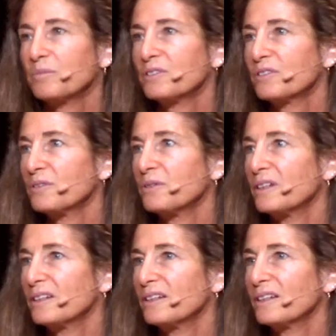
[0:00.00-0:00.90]

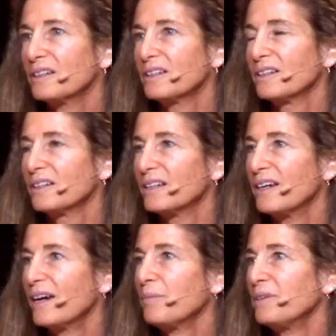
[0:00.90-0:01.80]
pursuing
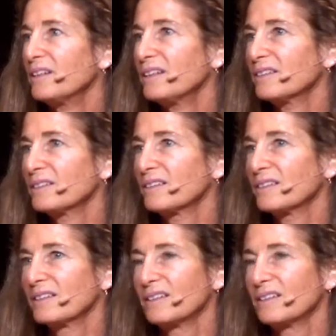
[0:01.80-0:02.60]
happiness